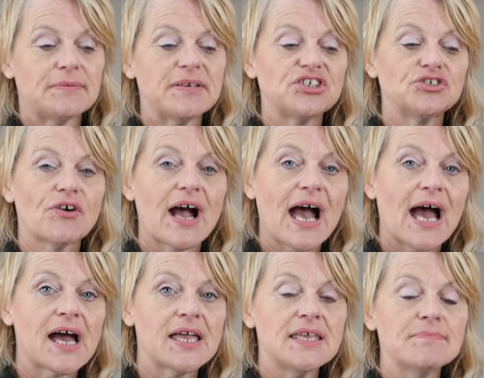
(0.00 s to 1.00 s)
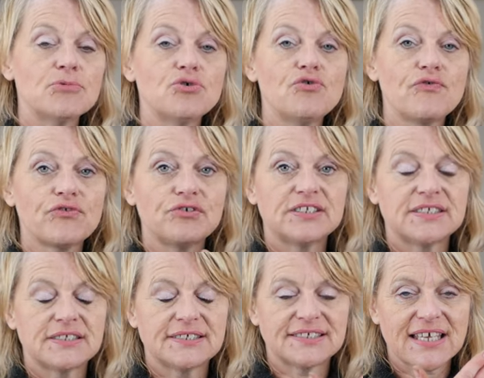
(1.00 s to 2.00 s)
It makes your eye move through the
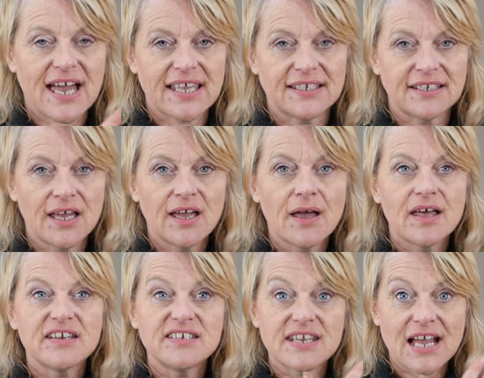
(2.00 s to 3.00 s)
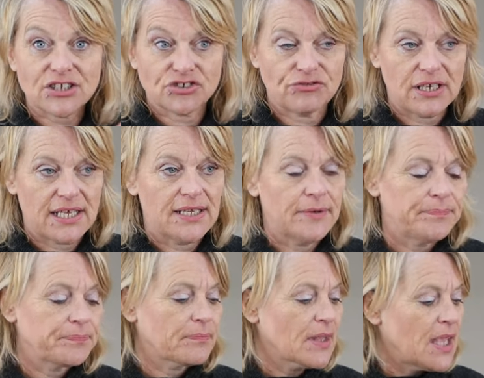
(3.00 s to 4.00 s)
design naturally.
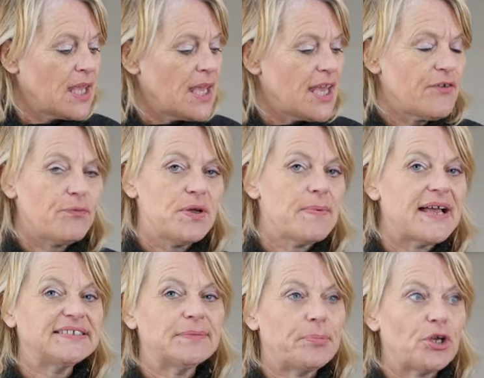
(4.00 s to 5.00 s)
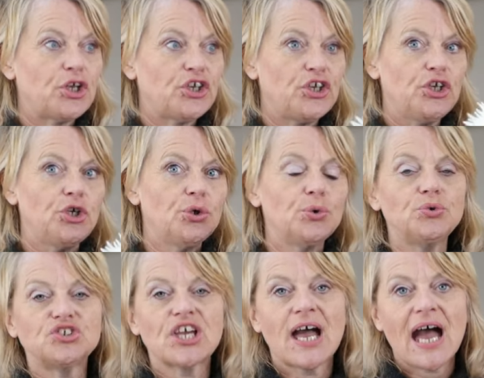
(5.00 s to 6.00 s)
If we went and put a
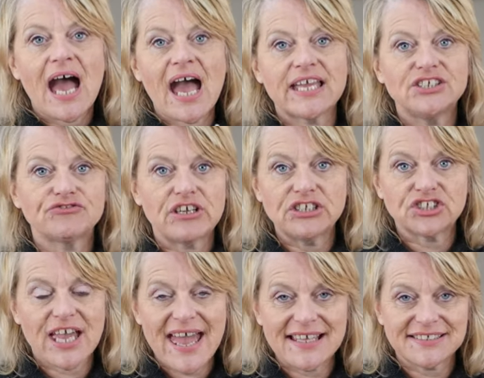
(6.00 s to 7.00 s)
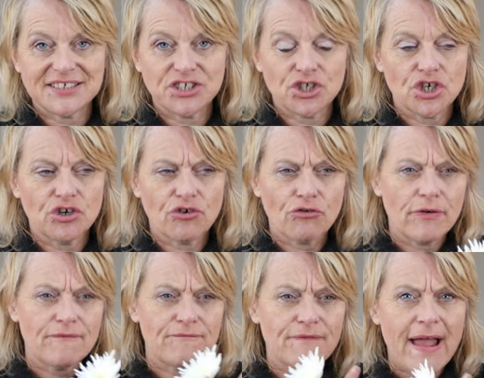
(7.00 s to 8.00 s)
huge hydrangea head in here or a
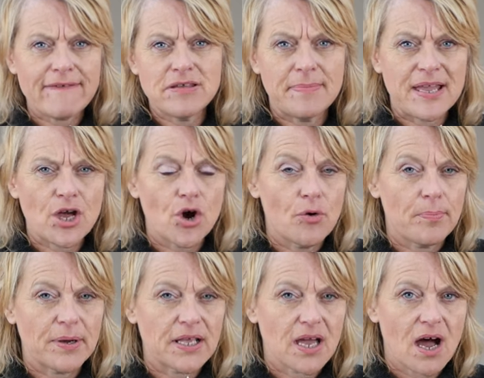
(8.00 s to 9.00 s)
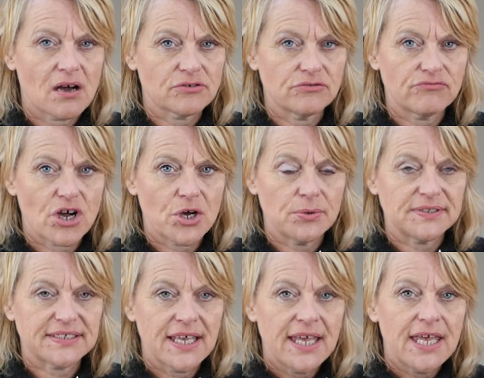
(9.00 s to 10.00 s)
very big open garden
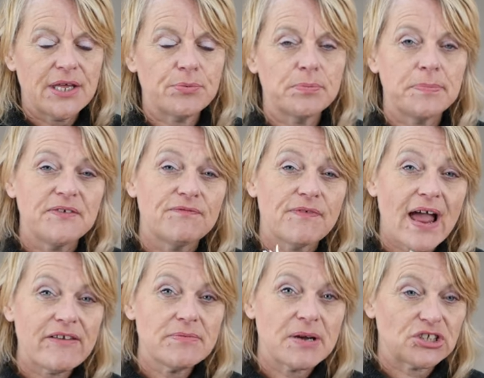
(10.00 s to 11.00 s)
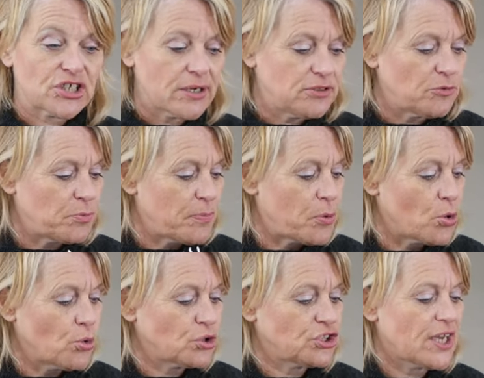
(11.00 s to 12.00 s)
rose, it would be very much out of
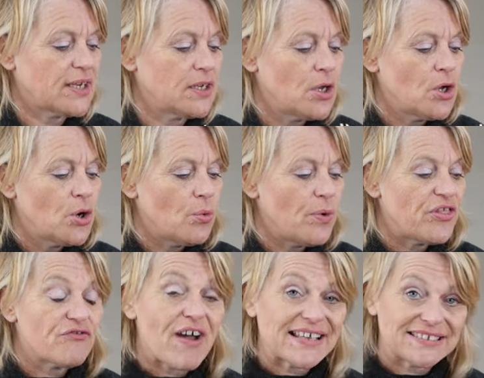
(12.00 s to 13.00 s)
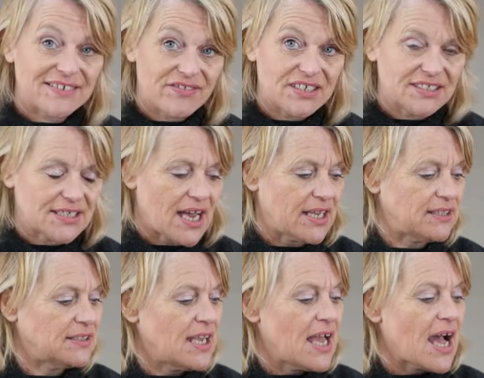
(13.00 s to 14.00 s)
proportion with the rest of the
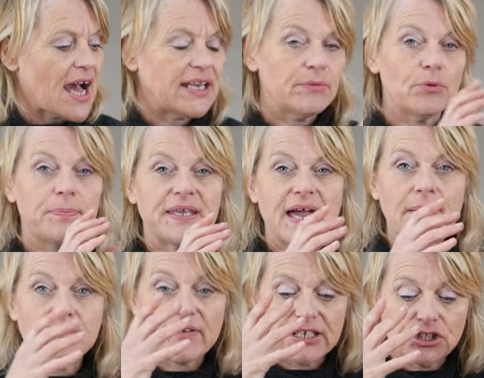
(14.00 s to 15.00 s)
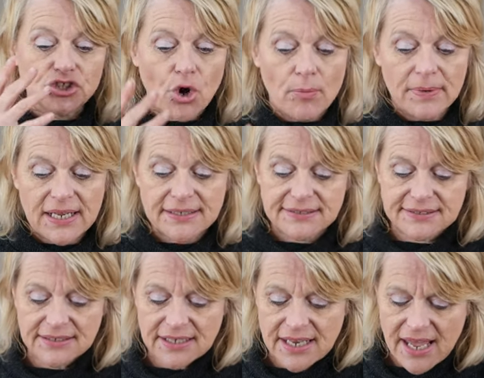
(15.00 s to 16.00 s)
design, and it would become very dominant
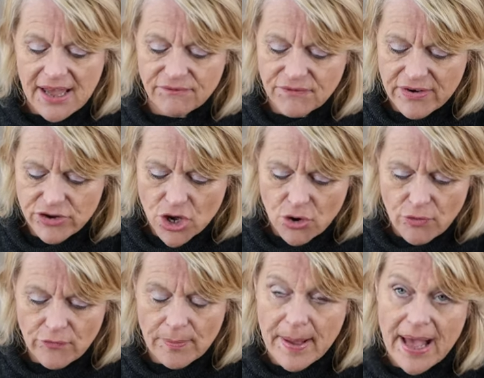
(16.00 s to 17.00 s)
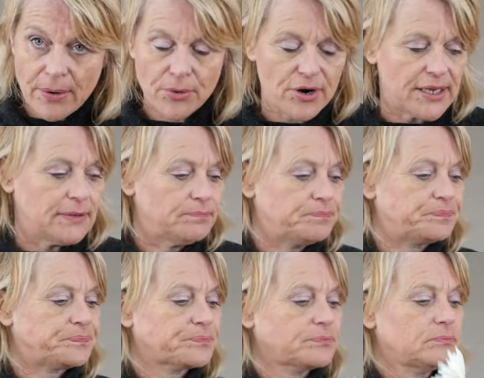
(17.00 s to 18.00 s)
and very overpowering.
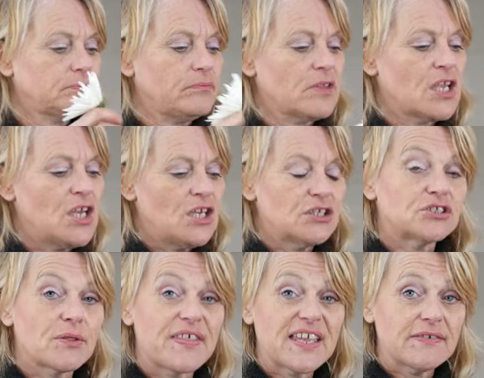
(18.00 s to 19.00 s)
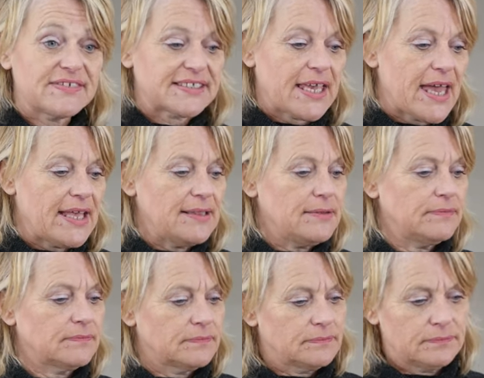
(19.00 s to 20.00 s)
So think of scale
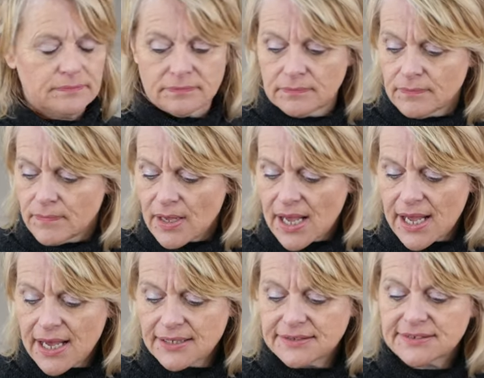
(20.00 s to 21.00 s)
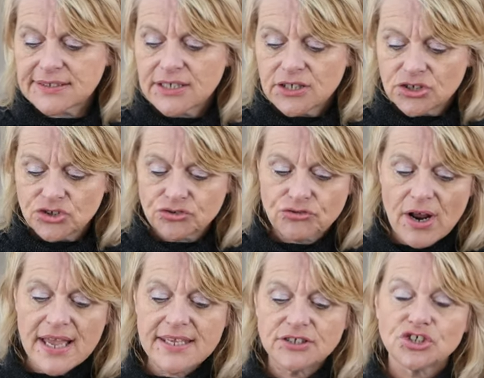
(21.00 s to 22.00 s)
and
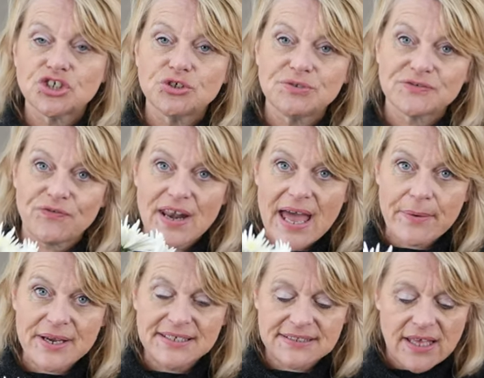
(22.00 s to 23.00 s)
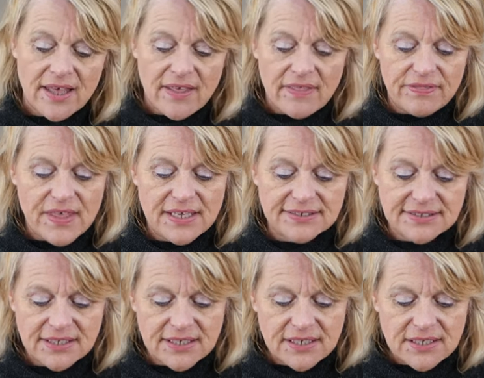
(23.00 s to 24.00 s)
try and choose flowers that
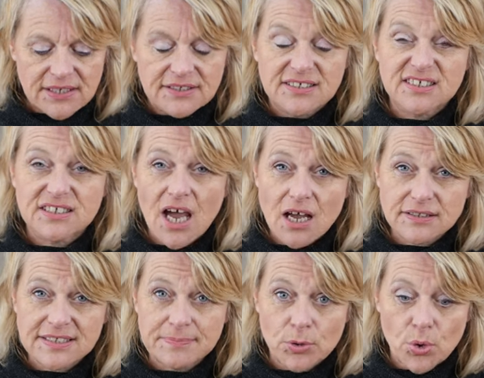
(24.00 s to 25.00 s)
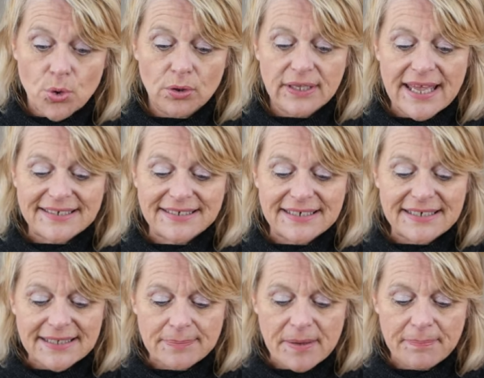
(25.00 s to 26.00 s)
start small, get a
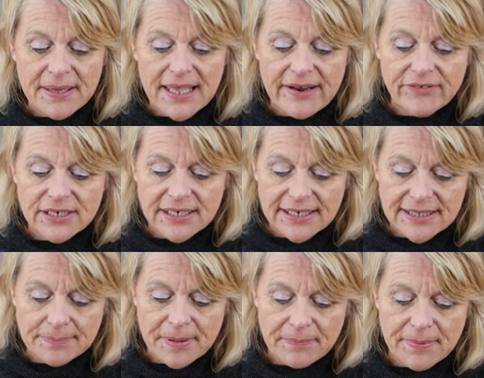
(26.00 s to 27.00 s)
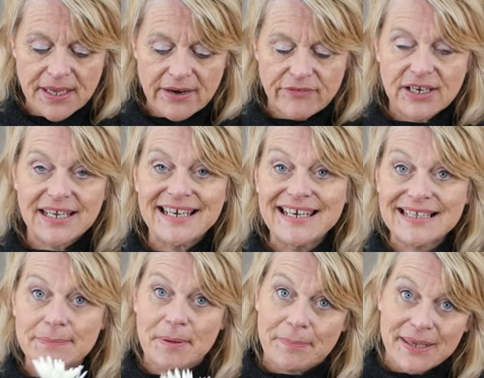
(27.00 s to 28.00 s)
little bit bigger and a little bit bigger and a
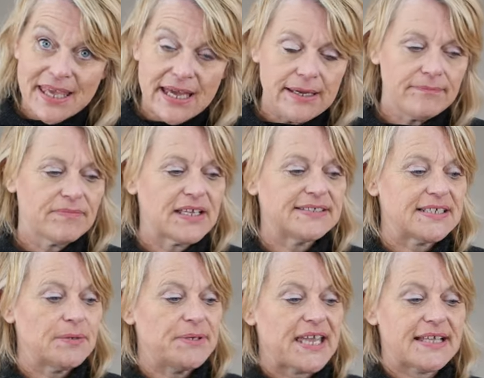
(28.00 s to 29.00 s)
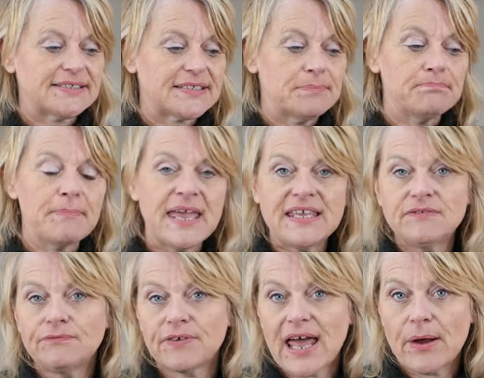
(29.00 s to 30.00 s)
little bit bigger until we get to the
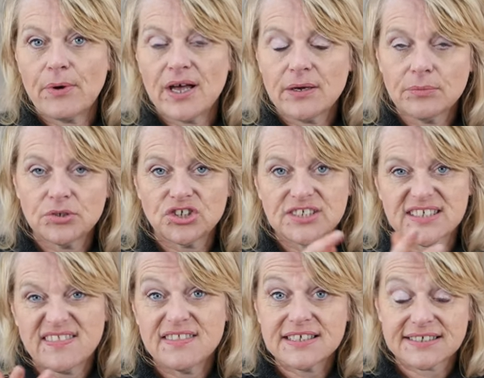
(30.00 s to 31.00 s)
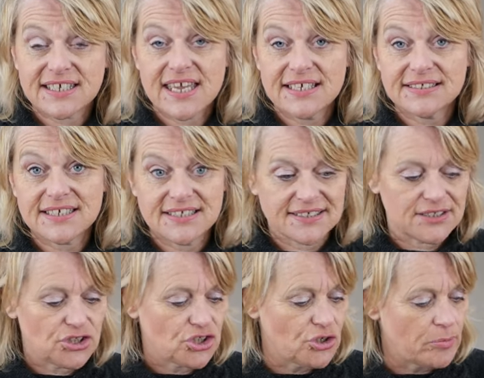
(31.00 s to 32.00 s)
main flower, which is in this case is
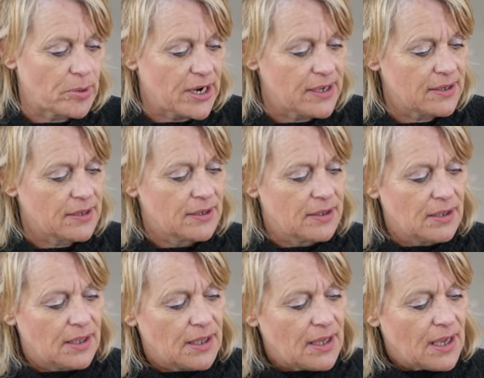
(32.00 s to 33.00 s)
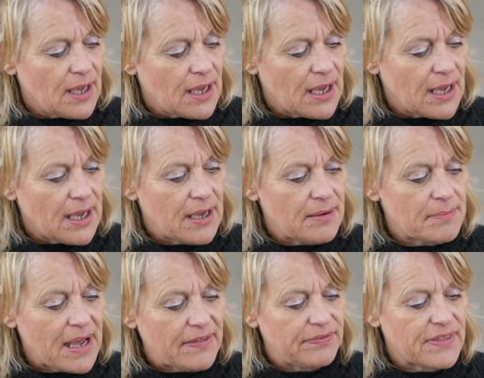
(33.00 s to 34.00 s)
the Gerbera.
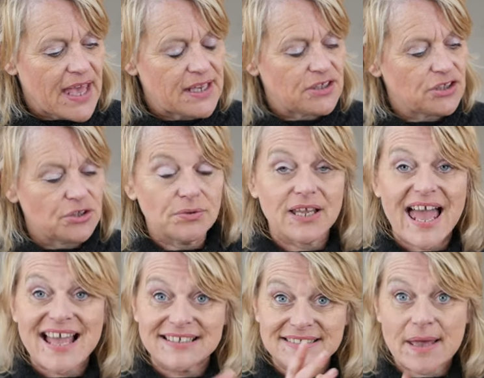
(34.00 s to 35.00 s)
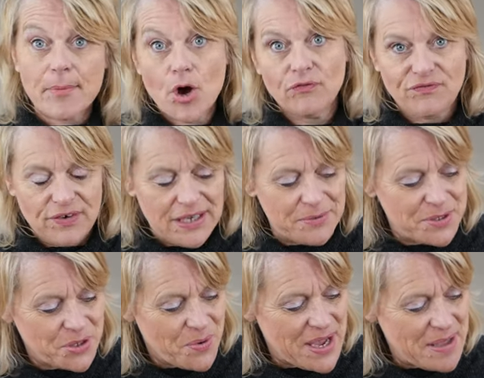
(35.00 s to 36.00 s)
And then you end up hopefully
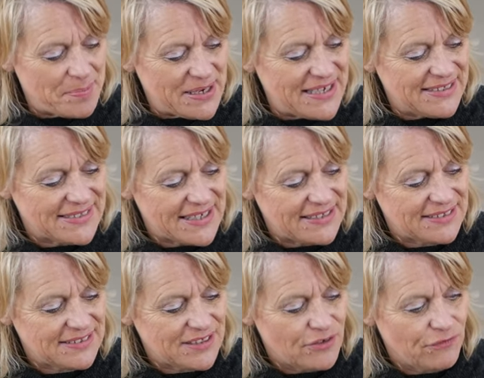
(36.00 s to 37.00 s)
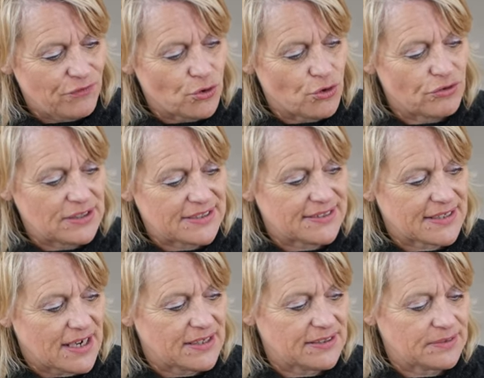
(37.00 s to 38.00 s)
with quite a pleasing floral
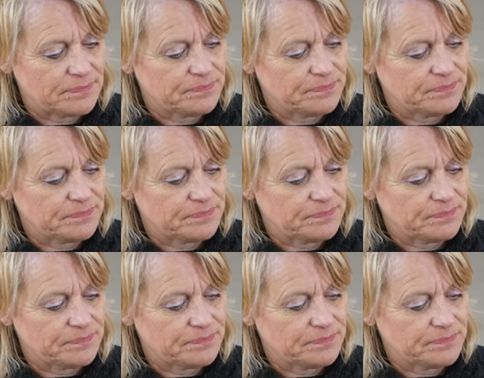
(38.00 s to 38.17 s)
design.